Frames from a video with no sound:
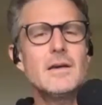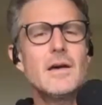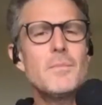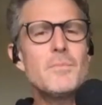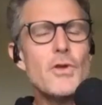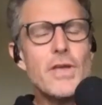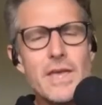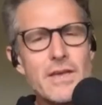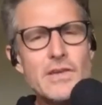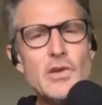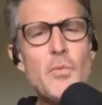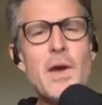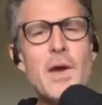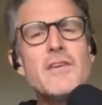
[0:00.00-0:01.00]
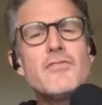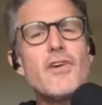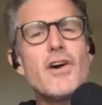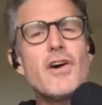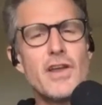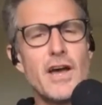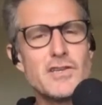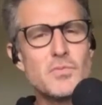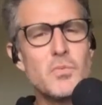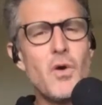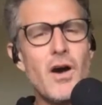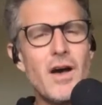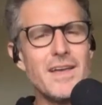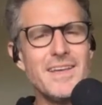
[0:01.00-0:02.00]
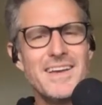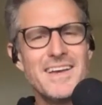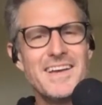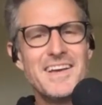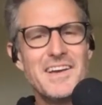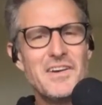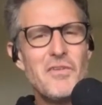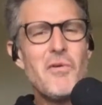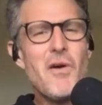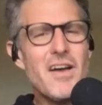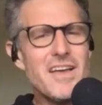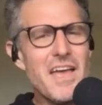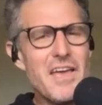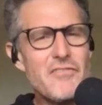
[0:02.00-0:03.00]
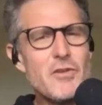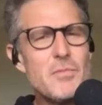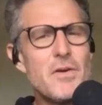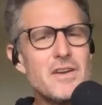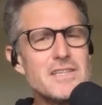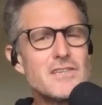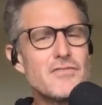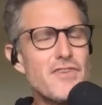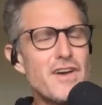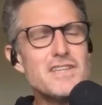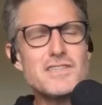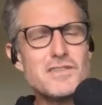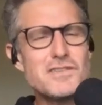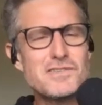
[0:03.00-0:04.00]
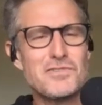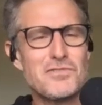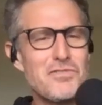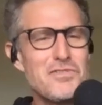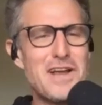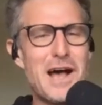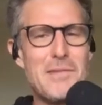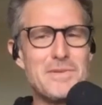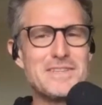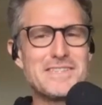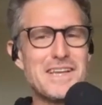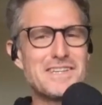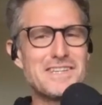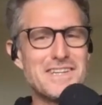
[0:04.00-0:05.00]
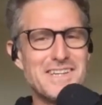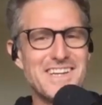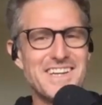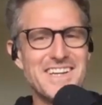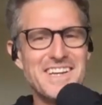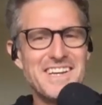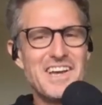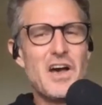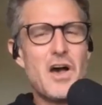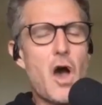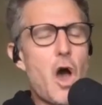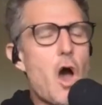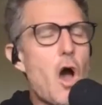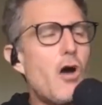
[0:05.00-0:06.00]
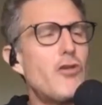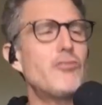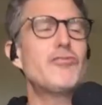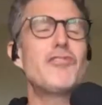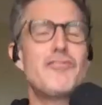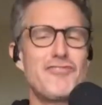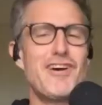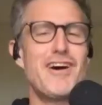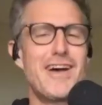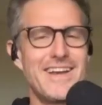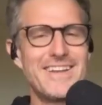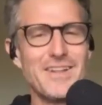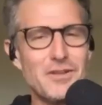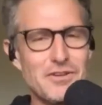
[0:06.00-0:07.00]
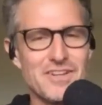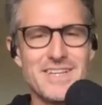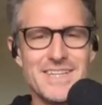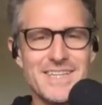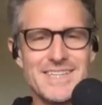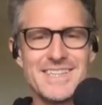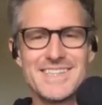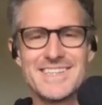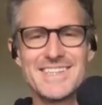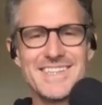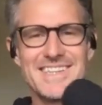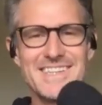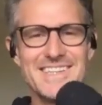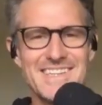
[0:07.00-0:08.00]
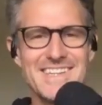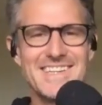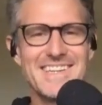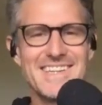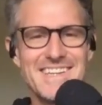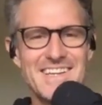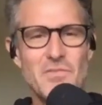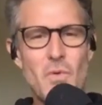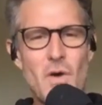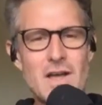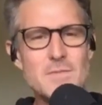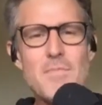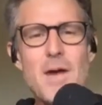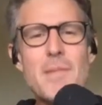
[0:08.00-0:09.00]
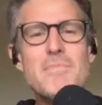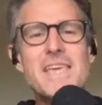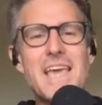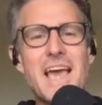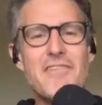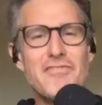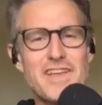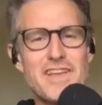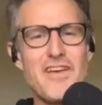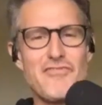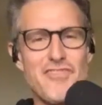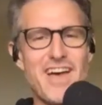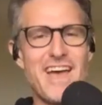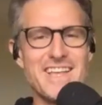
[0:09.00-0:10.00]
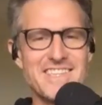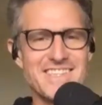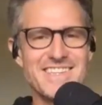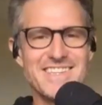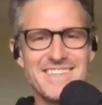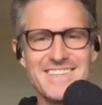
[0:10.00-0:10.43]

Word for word: I'm looking at your wedding photos. Why, why are everybody's faces screwed up in such a horrified look? Why is Mummy covering her face?